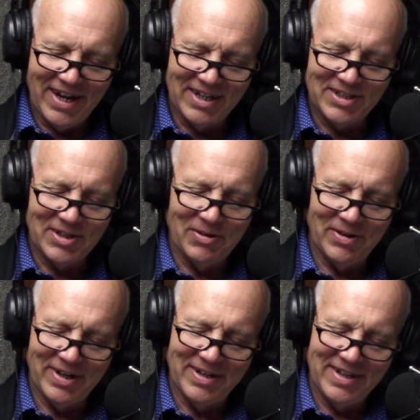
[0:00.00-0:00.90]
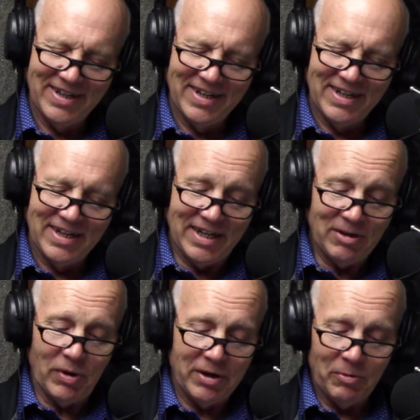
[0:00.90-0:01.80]
And so
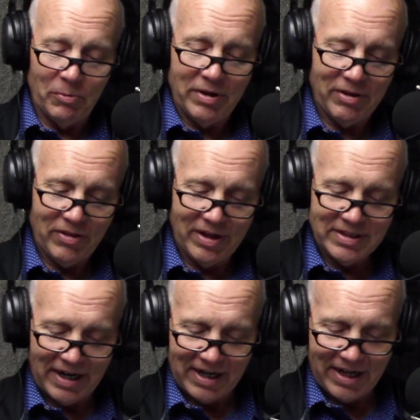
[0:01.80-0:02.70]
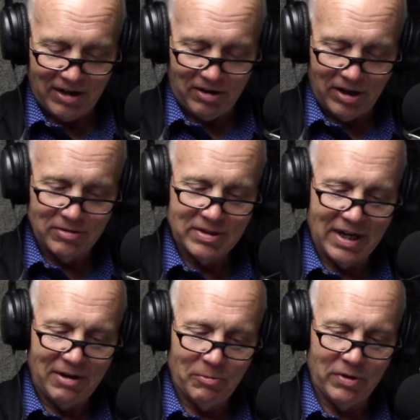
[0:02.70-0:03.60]
anyway, one of the things that I kind of closed
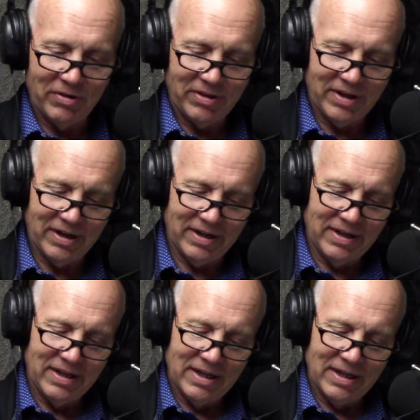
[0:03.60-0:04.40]
out with that